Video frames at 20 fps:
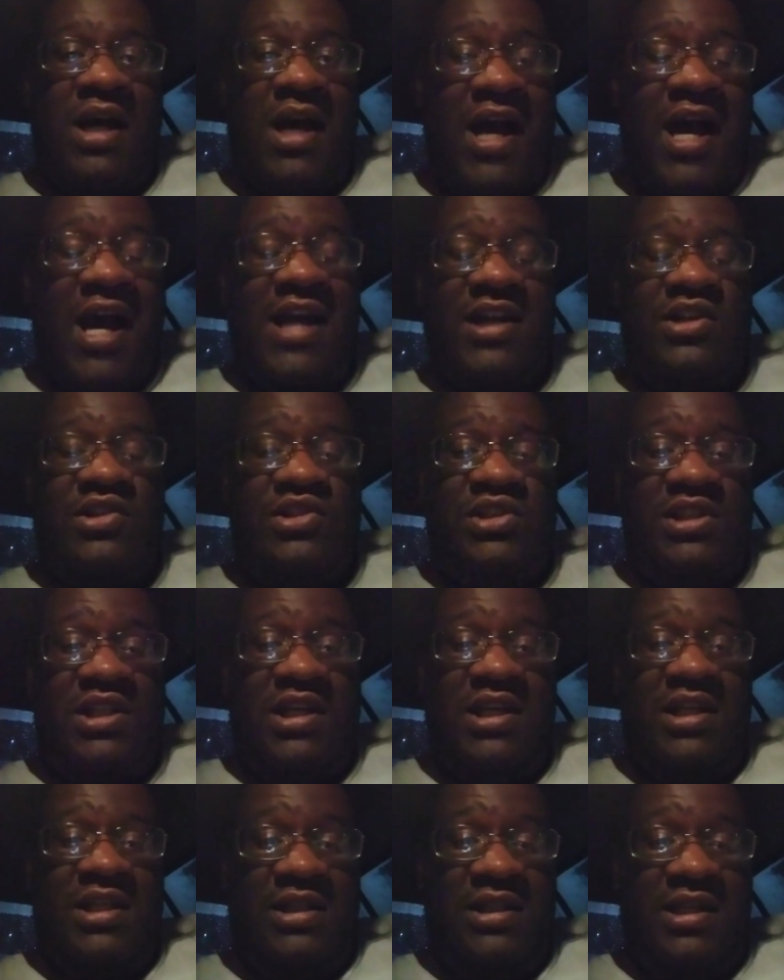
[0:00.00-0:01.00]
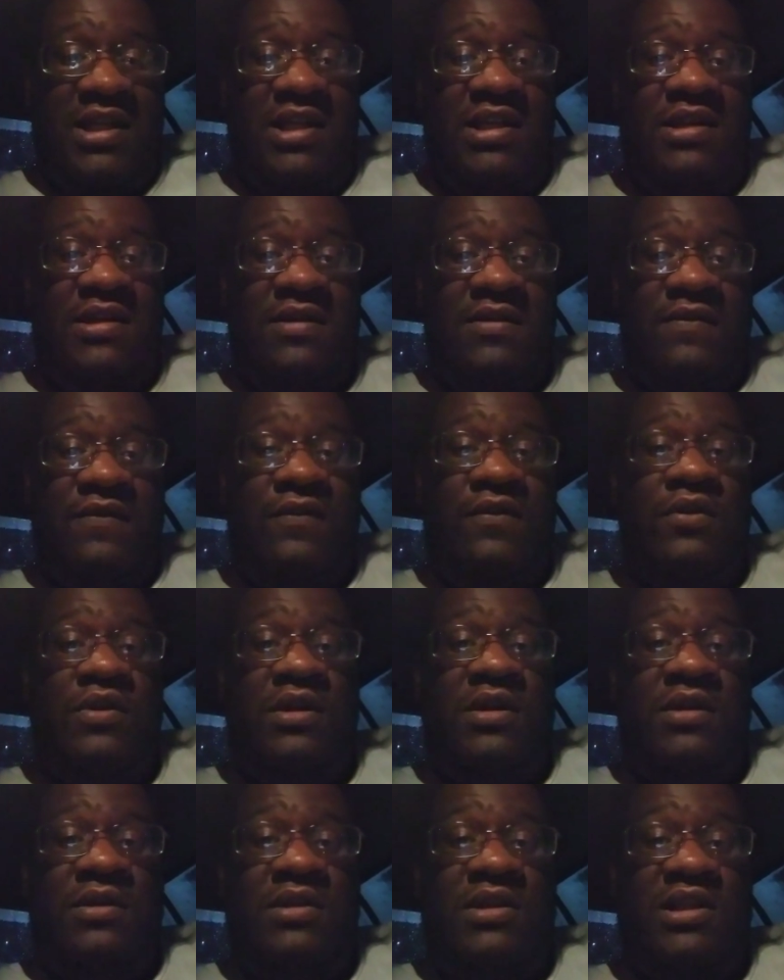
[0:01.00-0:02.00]
honor Stan Lee for
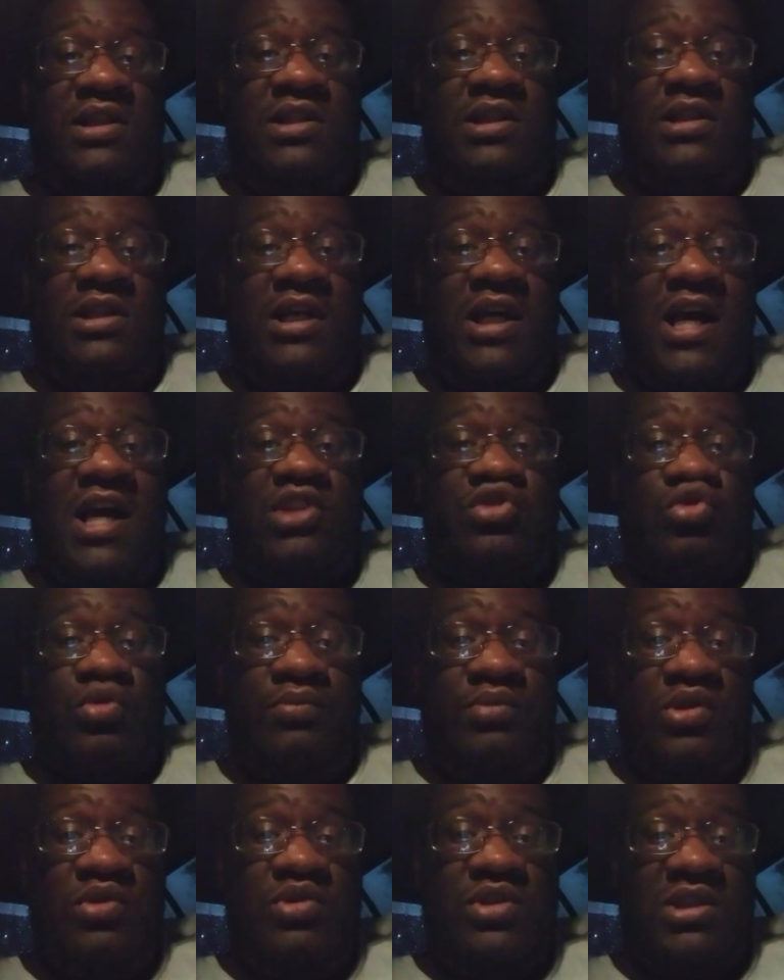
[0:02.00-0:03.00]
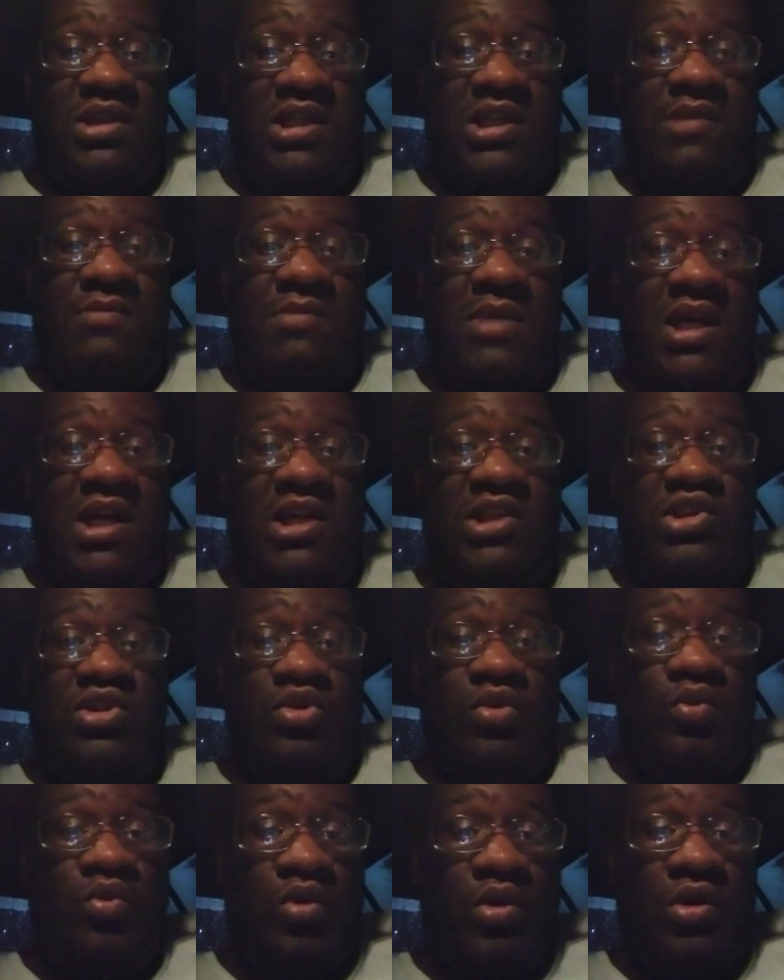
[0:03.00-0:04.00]
the contribution he made to
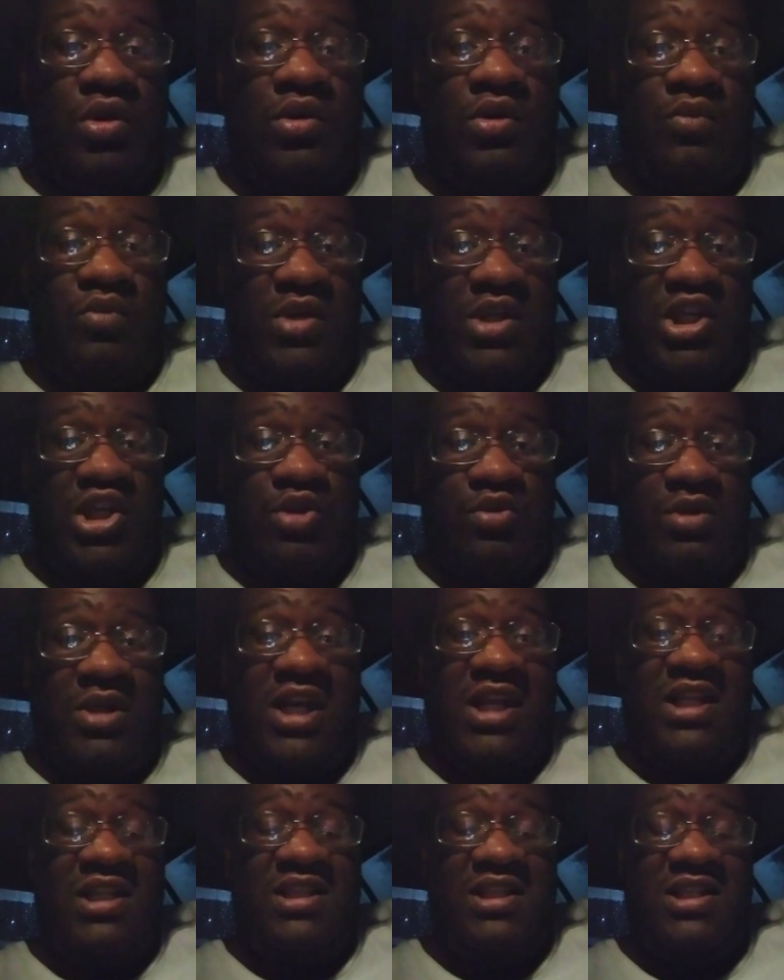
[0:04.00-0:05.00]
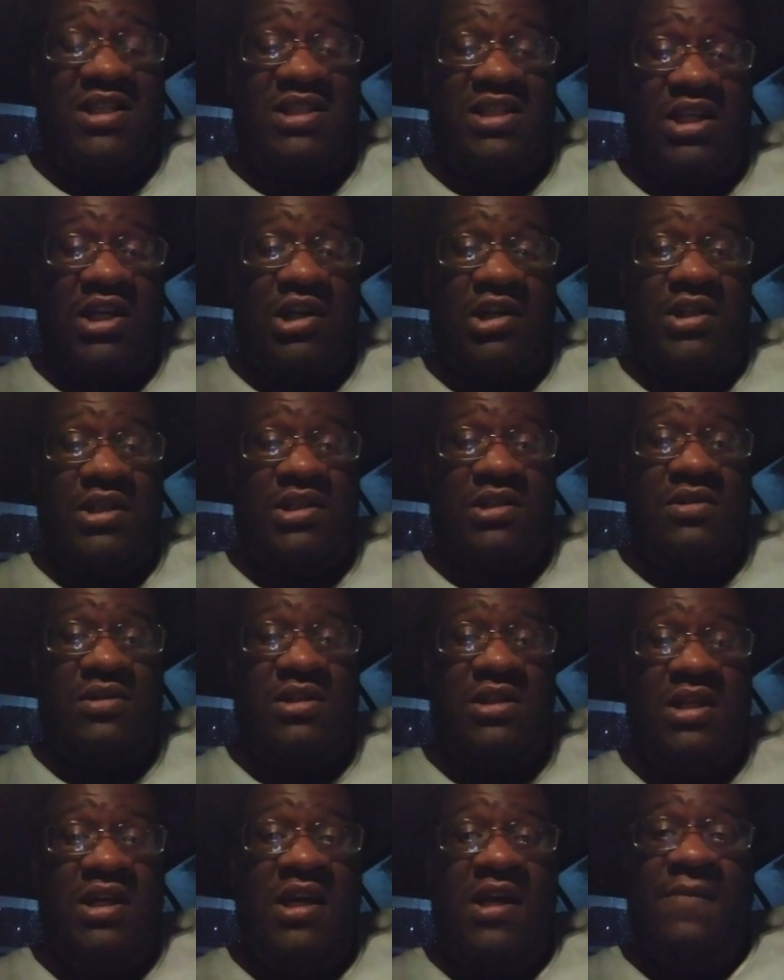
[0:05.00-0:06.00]
the world when he created these
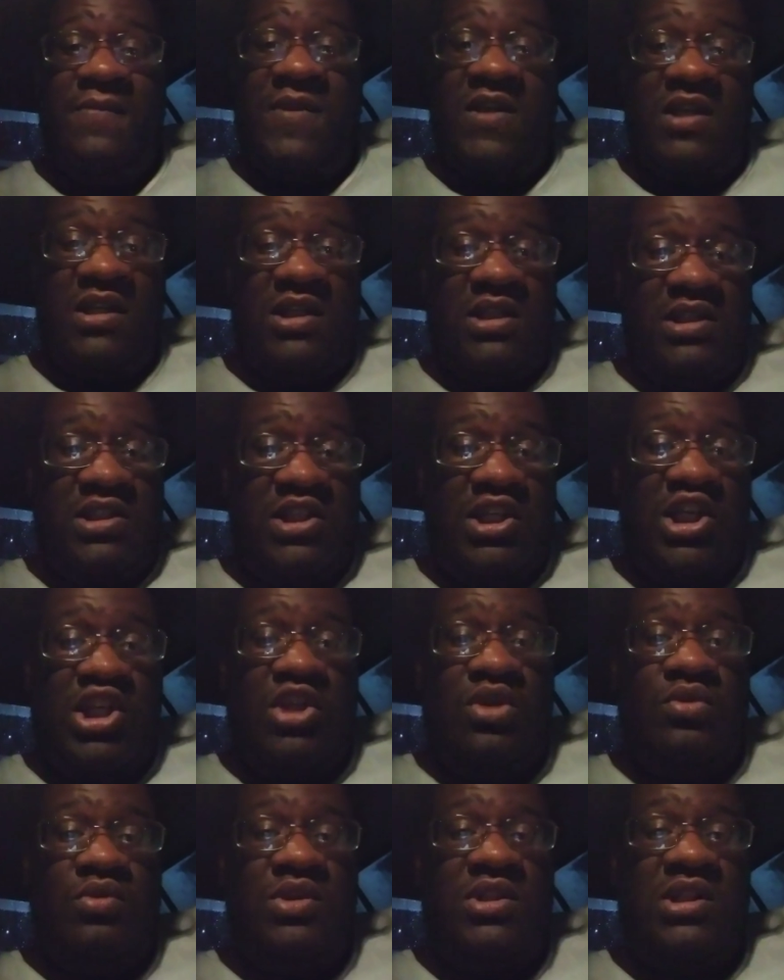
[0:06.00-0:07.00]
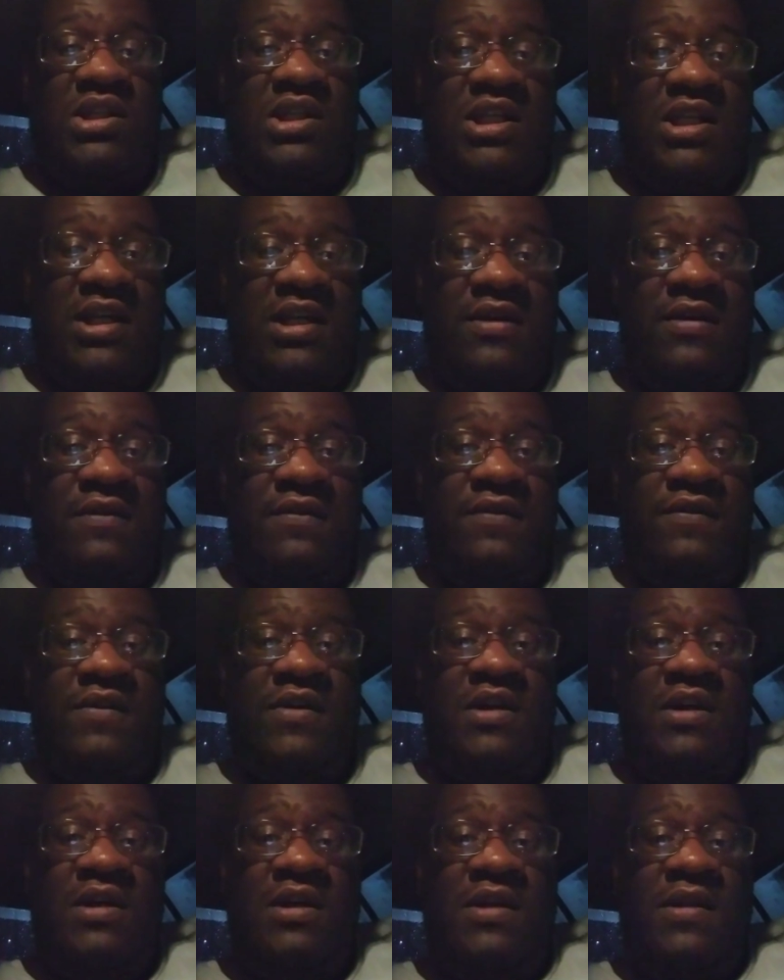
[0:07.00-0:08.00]
characters, and continue to give
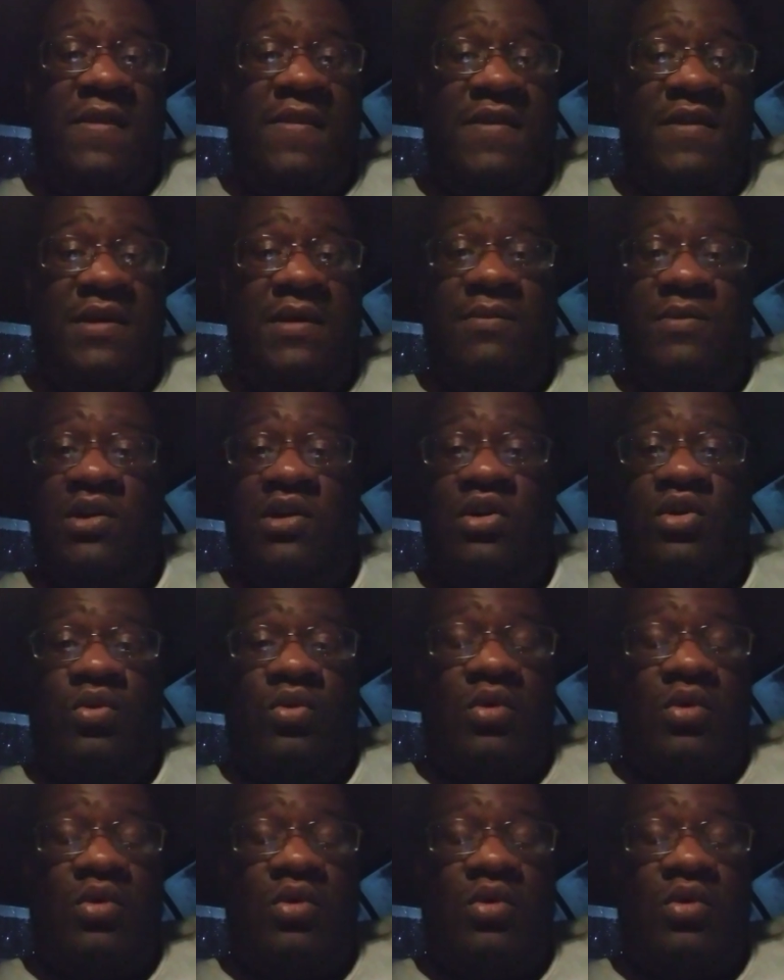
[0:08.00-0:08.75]
them the